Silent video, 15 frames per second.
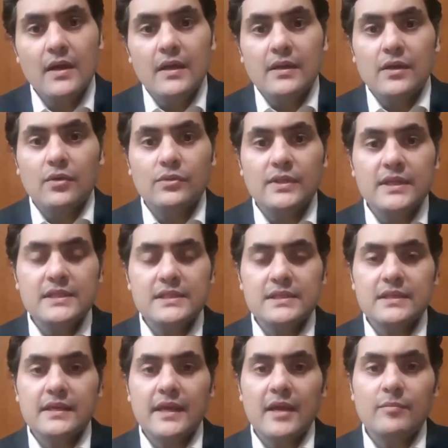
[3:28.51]
Now, this
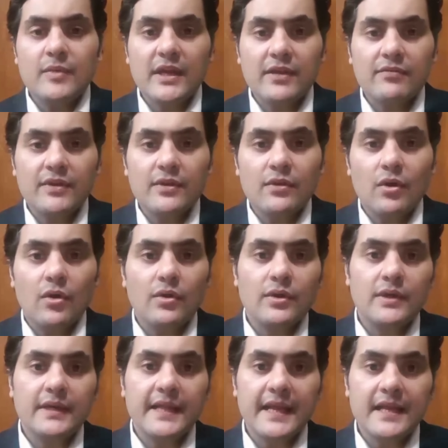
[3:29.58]
can be given on
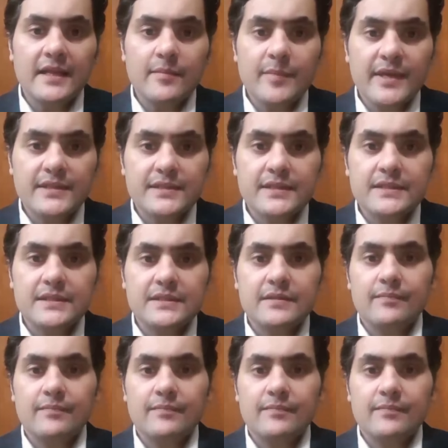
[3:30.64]
a daily basis.